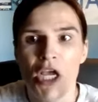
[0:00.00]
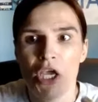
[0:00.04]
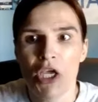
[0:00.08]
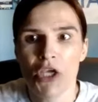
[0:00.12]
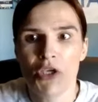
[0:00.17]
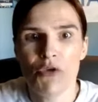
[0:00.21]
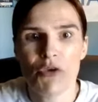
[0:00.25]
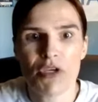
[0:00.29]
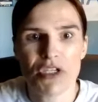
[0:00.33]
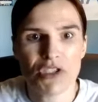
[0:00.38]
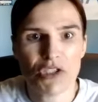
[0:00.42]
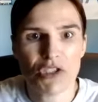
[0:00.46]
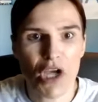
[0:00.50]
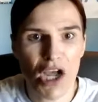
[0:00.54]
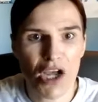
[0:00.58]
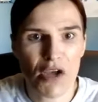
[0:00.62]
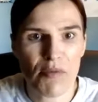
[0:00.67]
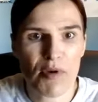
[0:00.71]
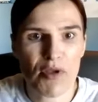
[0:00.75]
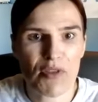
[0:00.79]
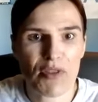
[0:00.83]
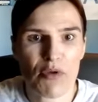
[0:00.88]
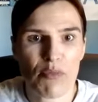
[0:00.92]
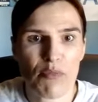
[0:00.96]
You can talk
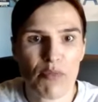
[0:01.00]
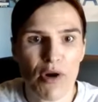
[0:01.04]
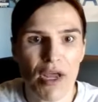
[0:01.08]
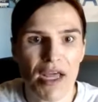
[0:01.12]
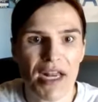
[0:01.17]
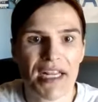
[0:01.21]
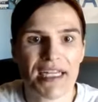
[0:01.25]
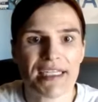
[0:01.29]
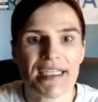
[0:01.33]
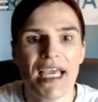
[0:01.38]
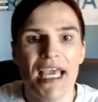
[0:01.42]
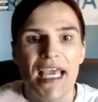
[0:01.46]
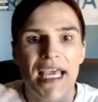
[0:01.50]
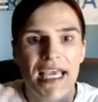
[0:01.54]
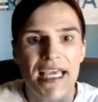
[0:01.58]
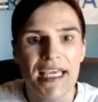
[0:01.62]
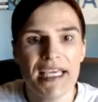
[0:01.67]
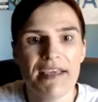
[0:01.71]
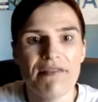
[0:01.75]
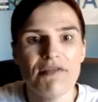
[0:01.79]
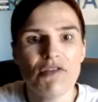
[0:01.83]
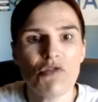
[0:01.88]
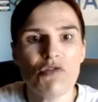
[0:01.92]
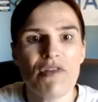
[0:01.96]
about the product. It
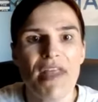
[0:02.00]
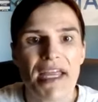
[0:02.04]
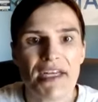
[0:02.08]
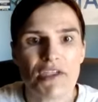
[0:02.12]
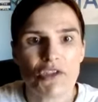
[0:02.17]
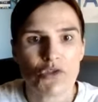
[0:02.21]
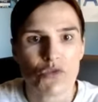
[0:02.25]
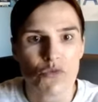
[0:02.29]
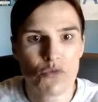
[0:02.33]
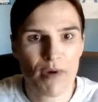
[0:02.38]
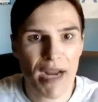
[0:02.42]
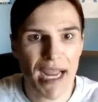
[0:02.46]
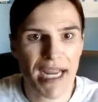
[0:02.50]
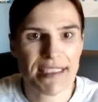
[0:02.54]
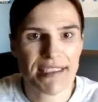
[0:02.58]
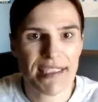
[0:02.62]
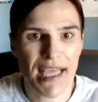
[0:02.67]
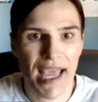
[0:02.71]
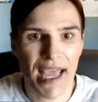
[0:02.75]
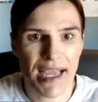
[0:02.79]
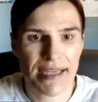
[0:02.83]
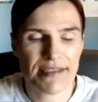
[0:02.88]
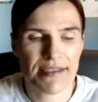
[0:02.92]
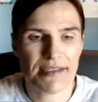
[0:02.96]
gives you that direct
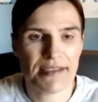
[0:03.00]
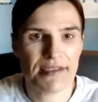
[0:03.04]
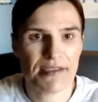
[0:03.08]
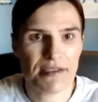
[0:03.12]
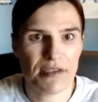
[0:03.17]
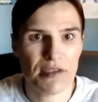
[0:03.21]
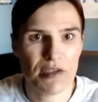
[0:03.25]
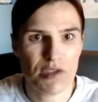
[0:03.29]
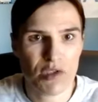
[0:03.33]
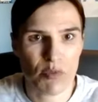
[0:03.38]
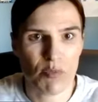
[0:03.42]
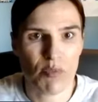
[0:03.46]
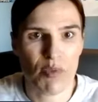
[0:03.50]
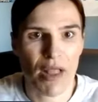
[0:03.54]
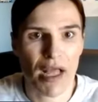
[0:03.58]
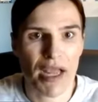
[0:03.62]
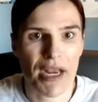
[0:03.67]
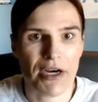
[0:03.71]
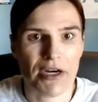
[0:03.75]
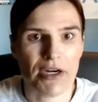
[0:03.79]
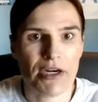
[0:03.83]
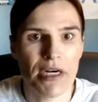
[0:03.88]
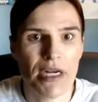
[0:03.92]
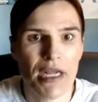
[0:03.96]
access to the
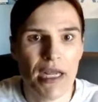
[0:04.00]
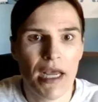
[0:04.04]
supplier.